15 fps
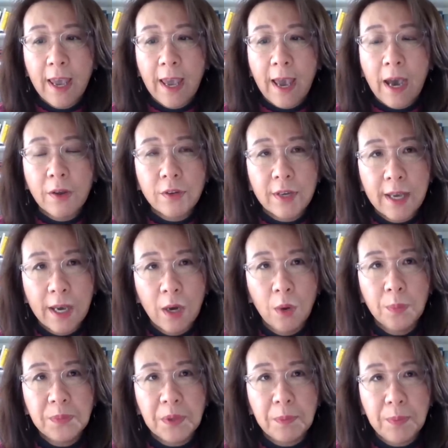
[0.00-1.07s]
how to
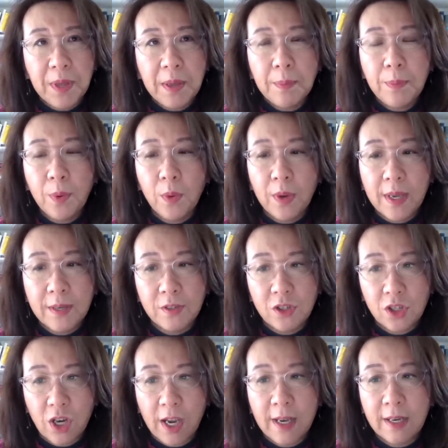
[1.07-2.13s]
help the people in
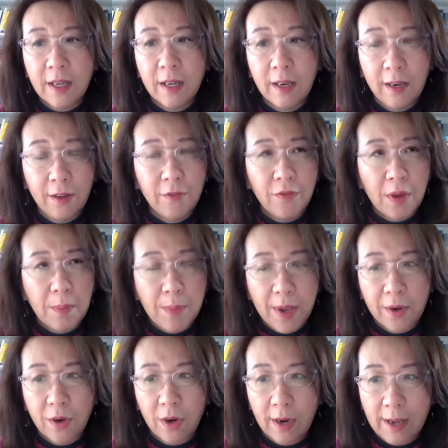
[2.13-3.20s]
China live a
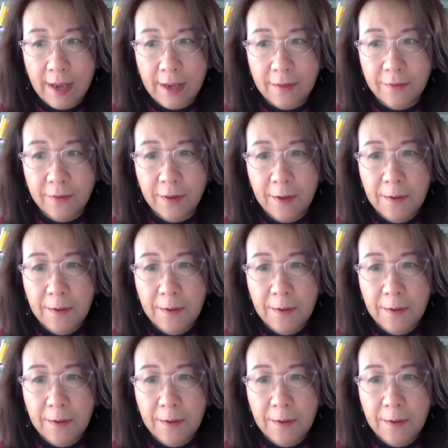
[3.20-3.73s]
better life.